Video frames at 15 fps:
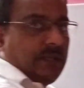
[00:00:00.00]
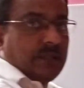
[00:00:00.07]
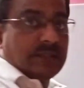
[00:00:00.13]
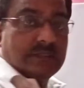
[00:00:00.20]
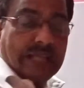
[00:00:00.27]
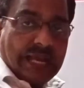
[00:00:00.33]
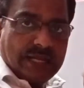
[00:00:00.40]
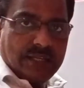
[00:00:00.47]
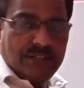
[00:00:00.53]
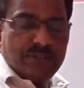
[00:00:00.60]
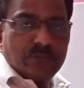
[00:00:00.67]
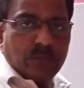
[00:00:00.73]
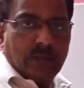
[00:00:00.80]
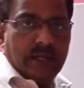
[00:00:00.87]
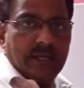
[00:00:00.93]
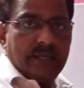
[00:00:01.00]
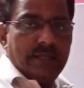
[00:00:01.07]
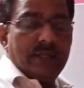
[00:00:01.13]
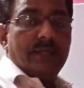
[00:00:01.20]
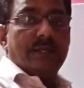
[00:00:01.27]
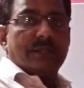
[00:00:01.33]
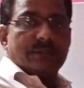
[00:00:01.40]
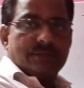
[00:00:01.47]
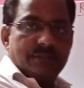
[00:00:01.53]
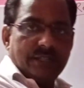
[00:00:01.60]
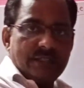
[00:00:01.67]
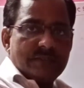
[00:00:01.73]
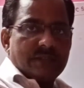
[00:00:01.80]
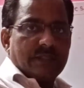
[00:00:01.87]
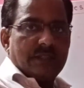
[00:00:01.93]
That is why
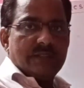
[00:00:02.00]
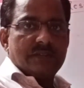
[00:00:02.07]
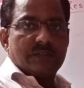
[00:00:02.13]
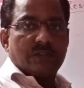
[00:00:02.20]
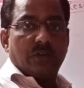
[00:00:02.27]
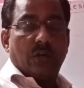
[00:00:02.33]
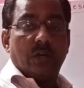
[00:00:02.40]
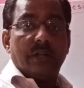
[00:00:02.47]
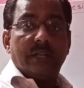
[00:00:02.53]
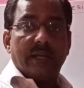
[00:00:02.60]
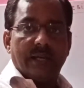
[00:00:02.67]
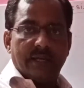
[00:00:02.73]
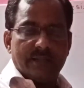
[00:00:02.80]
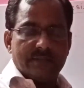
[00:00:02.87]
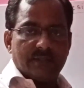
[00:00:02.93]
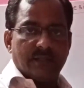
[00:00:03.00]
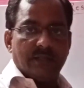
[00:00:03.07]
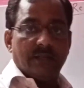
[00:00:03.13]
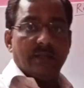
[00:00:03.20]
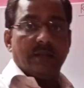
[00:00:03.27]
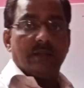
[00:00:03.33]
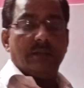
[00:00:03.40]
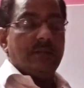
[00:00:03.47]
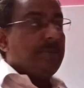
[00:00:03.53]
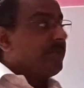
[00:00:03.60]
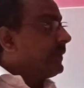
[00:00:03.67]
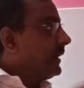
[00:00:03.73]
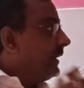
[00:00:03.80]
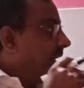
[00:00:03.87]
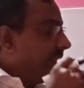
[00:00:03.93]
this is called as a
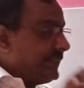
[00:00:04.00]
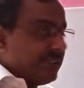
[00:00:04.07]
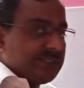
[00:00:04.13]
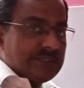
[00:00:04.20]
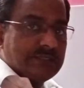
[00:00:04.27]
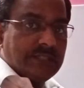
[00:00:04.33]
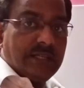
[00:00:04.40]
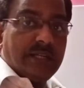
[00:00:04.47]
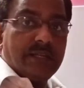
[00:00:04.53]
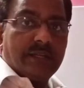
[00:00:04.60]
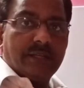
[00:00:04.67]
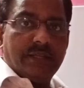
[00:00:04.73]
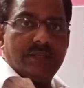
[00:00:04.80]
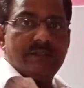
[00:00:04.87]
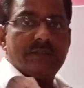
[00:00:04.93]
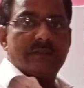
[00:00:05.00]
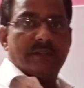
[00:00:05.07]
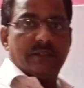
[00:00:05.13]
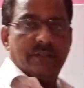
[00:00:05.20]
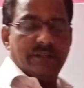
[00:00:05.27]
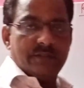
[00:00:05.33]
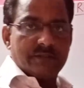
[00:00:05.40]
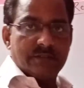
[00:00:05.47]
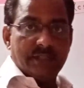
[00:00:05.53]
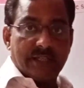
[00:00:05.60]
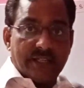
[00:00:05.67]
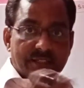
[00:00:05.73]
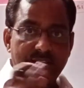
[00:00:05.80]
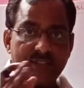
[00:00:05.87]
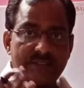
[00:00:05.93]
resistor in series. The
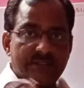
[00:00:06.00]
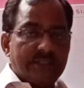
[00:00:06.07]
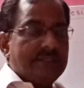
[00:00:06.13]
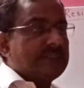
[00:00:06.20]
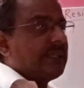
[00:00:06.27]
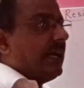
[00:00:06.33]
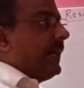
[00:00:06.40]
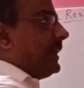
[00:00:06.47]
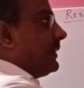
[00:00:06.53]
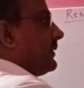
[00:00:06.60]
resistors are